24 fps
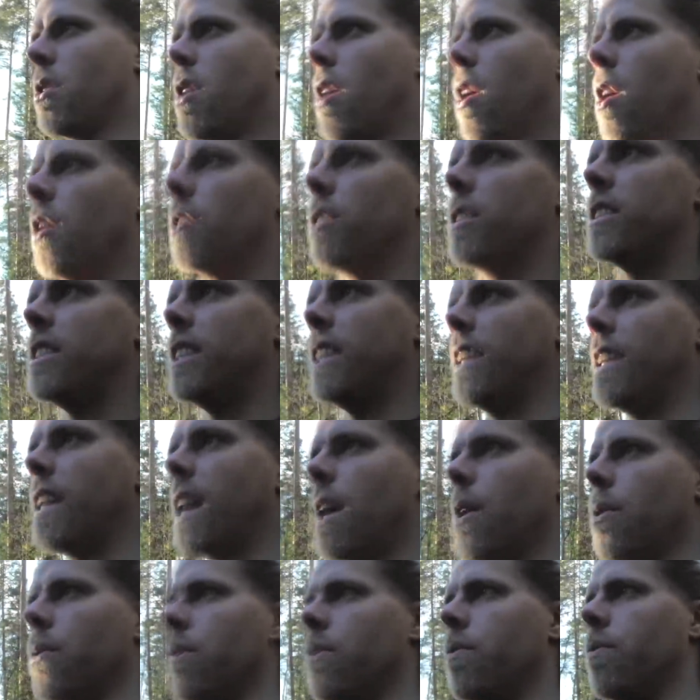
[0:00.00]
can't sit
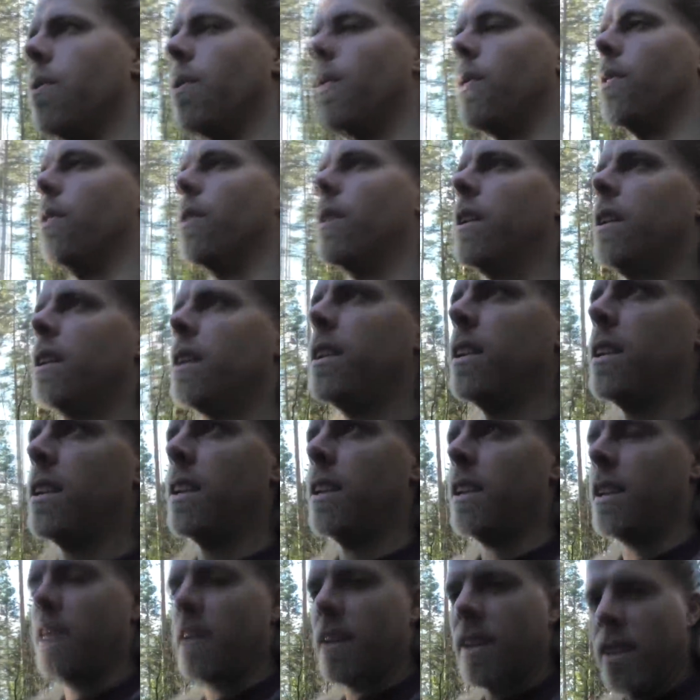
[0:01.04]
down for
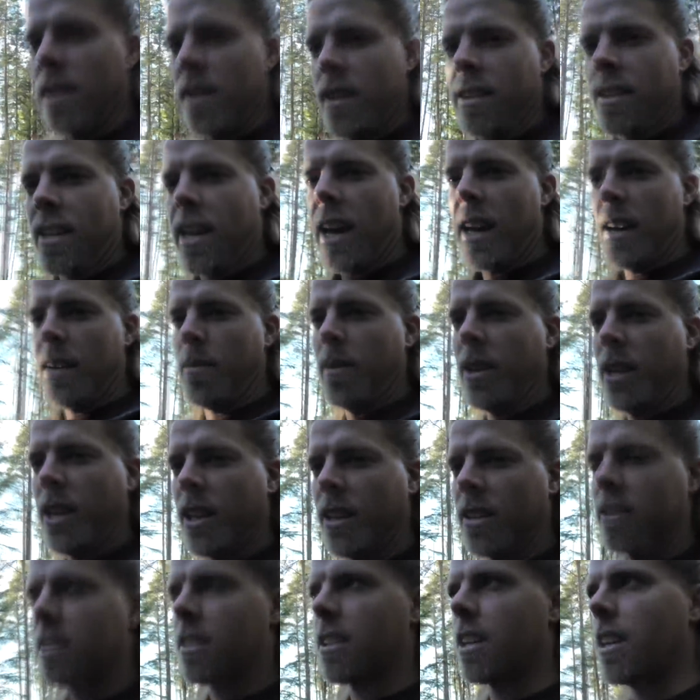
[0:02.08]
10
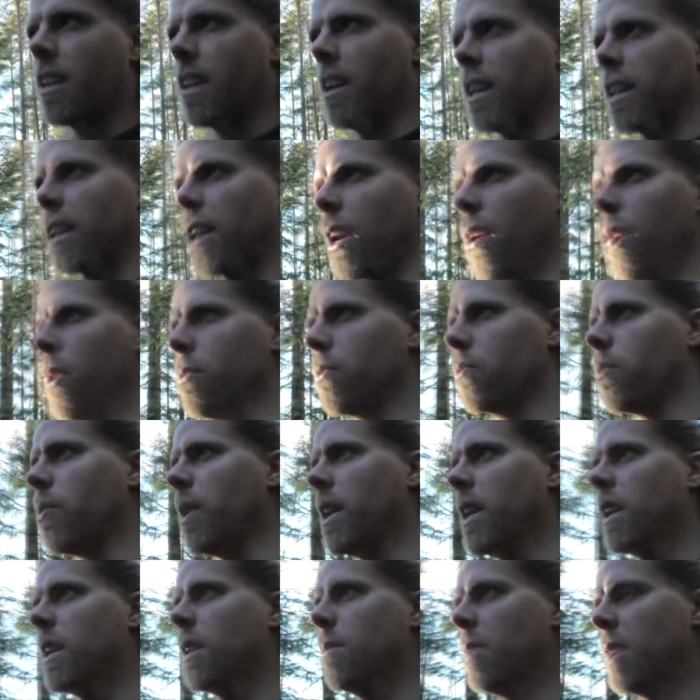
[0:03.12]
minutes, let alone
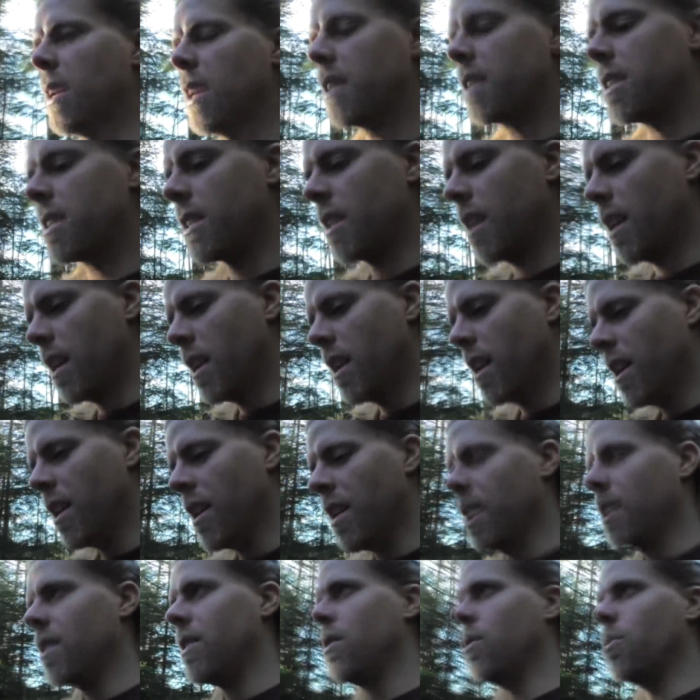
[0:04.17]
20 minutes,
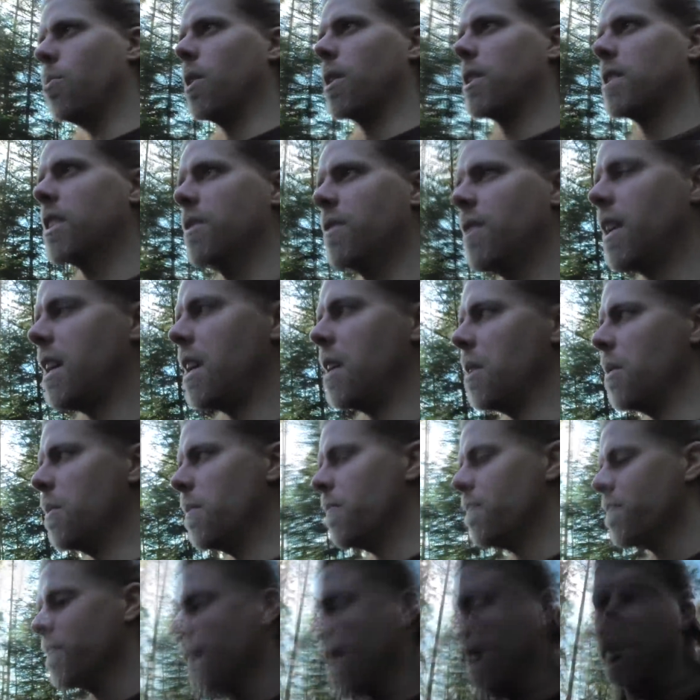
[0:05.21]
to watch a video.
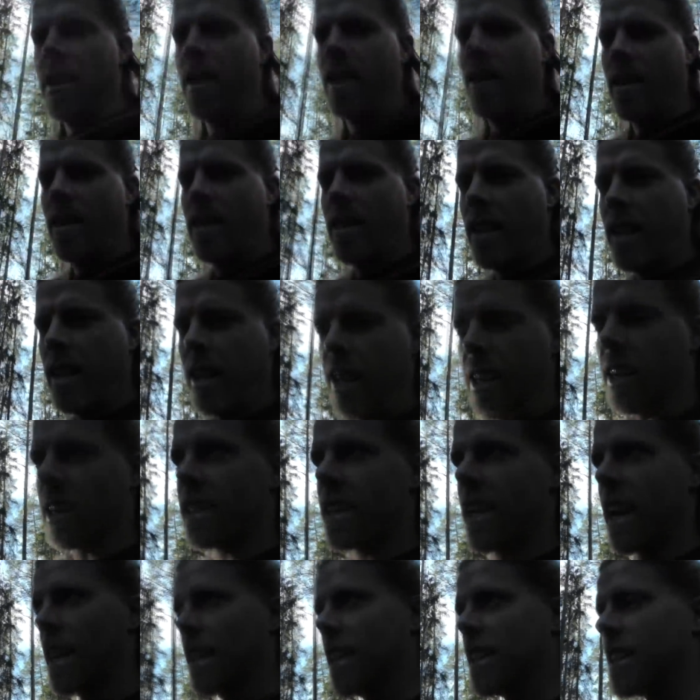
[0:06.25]
They need a
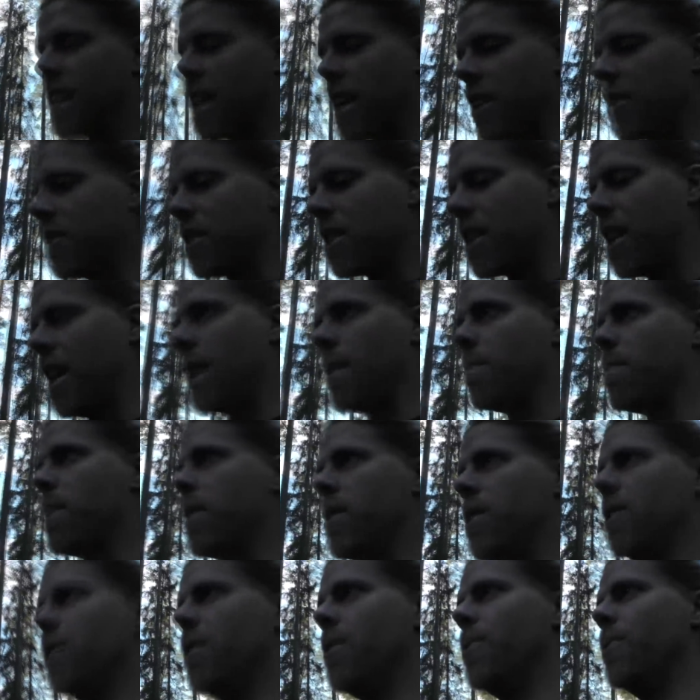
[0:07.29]
10 seconds
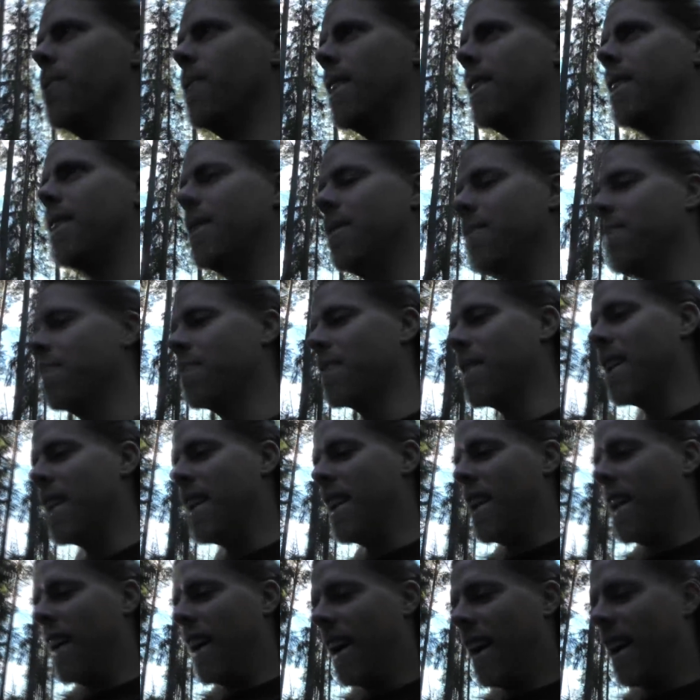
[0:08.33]
clip to
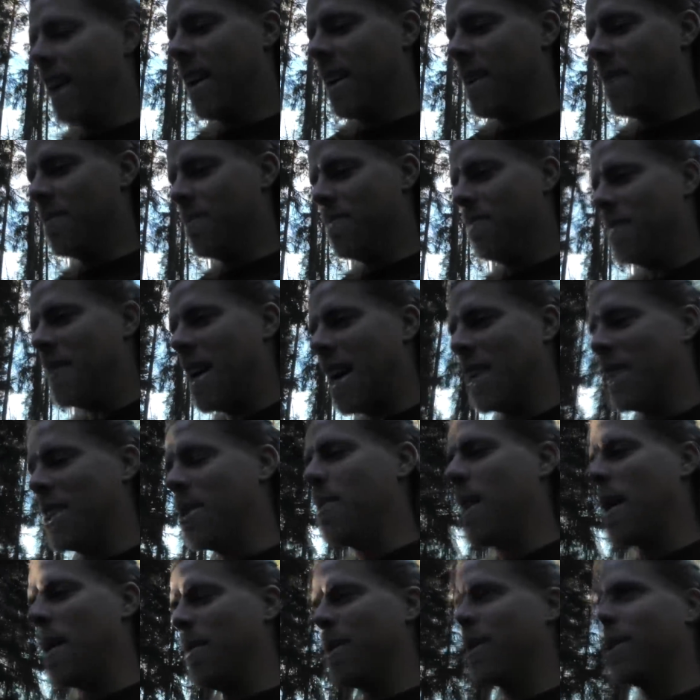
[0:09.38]
be
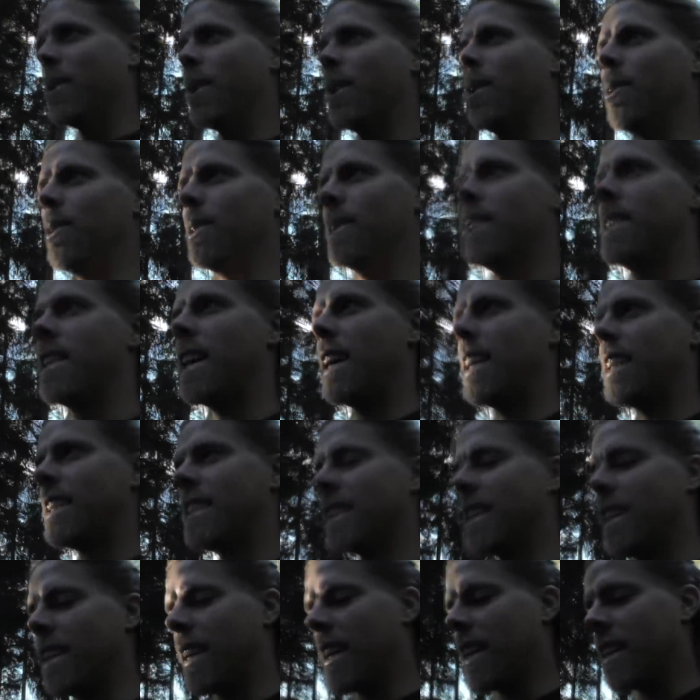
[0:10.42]
able to hold
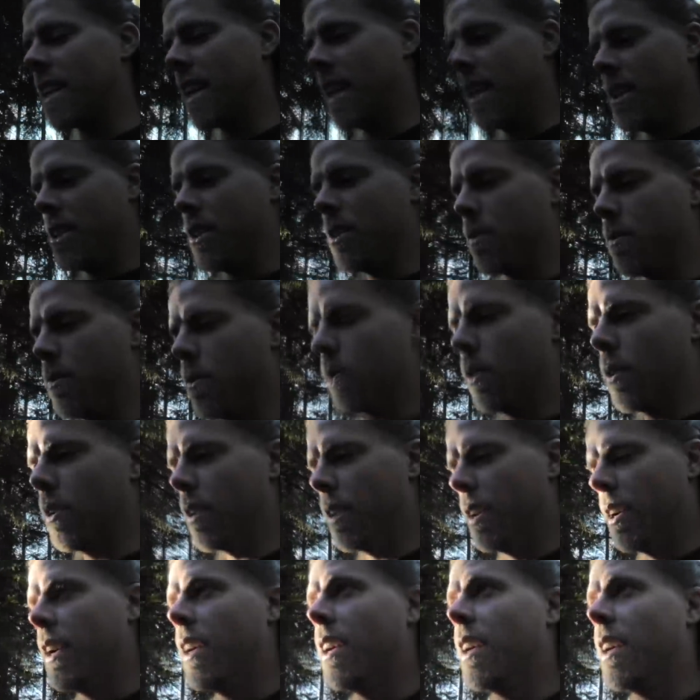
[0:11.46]
that attention for